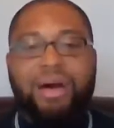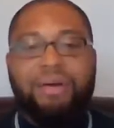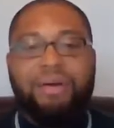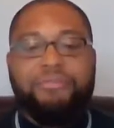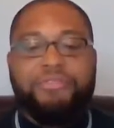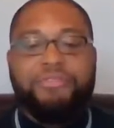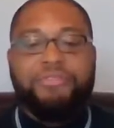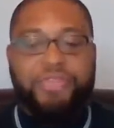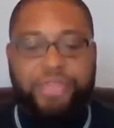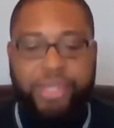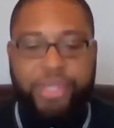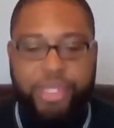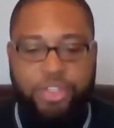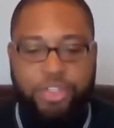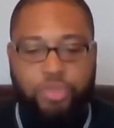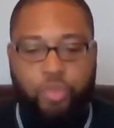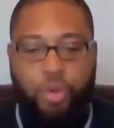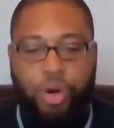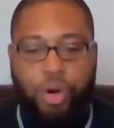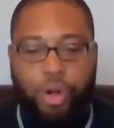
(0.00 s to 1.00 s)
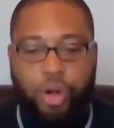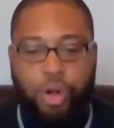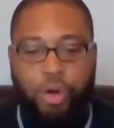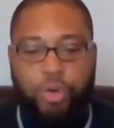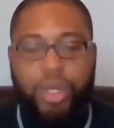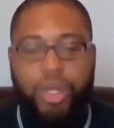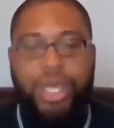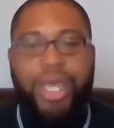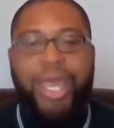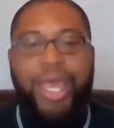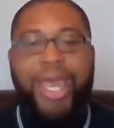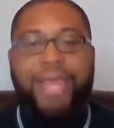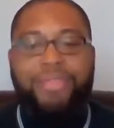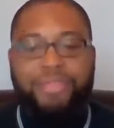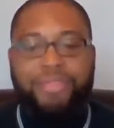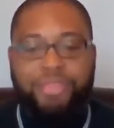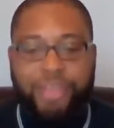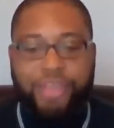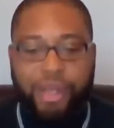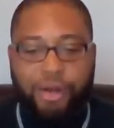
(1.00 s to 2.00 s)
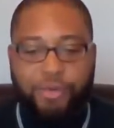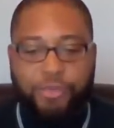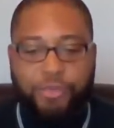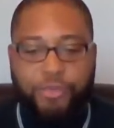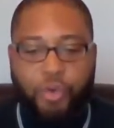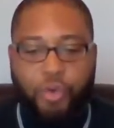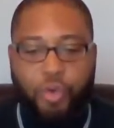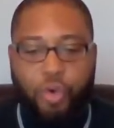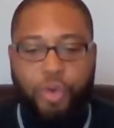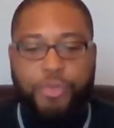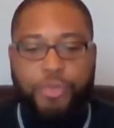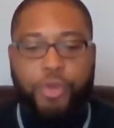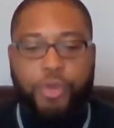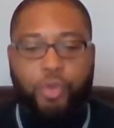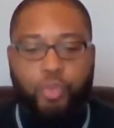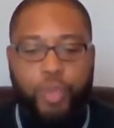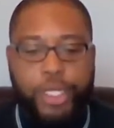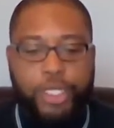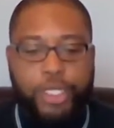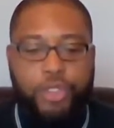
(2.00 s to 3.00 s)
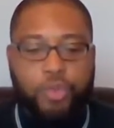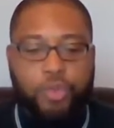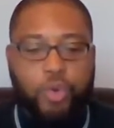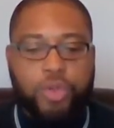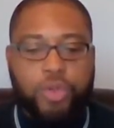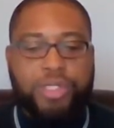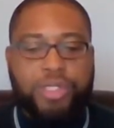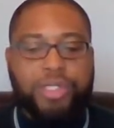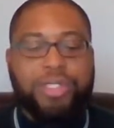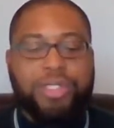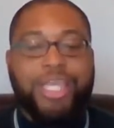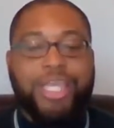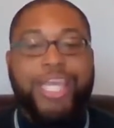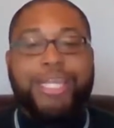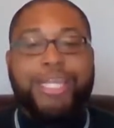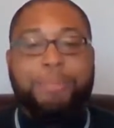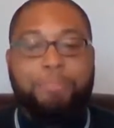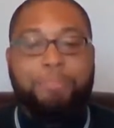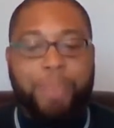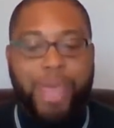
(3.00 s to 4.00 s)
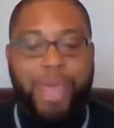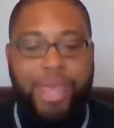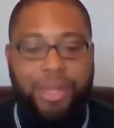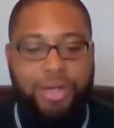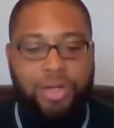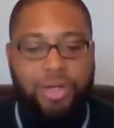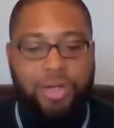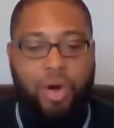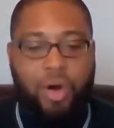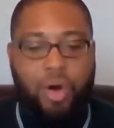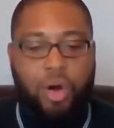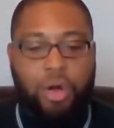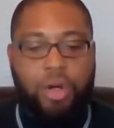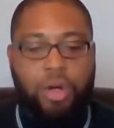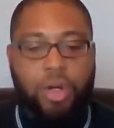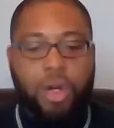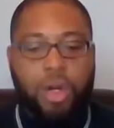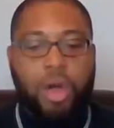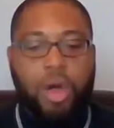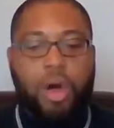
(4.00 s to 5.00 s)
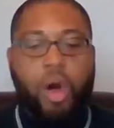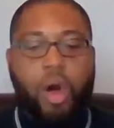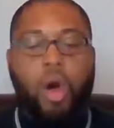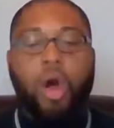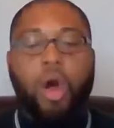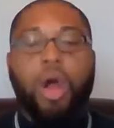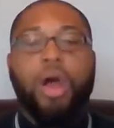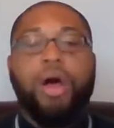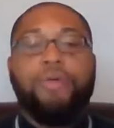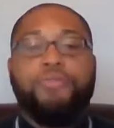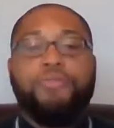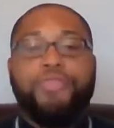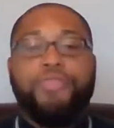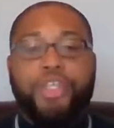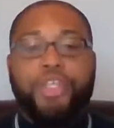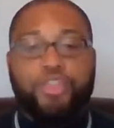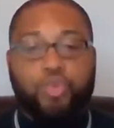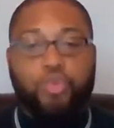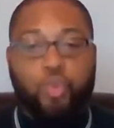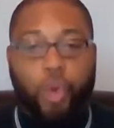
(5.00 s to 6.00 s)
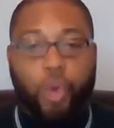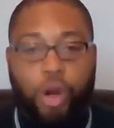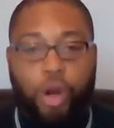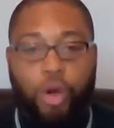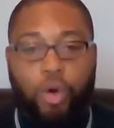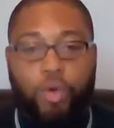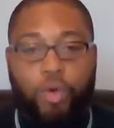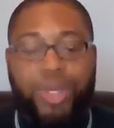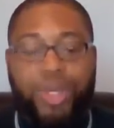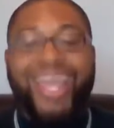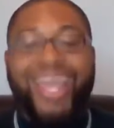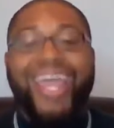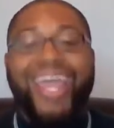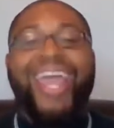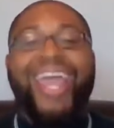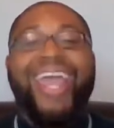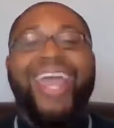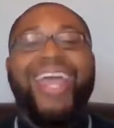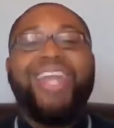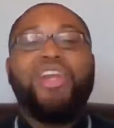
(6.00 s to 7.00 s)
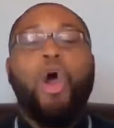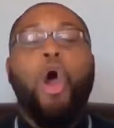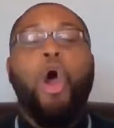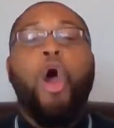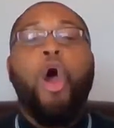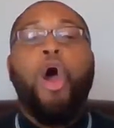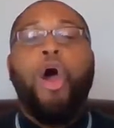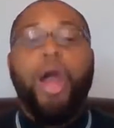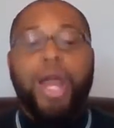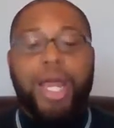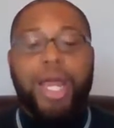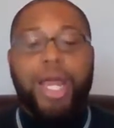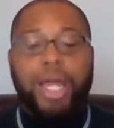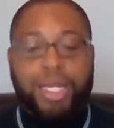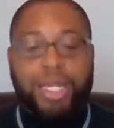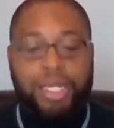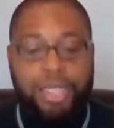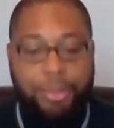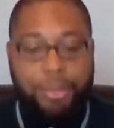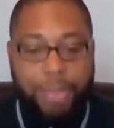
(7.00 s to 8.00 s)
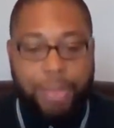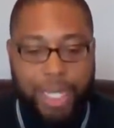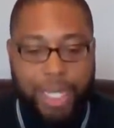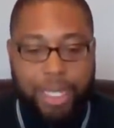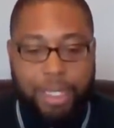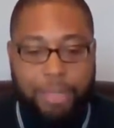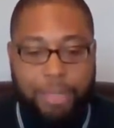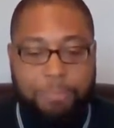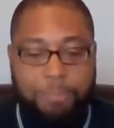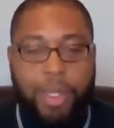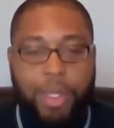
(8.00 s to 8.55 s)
of this world, and therefore the resources they depend on are of this world and are limited.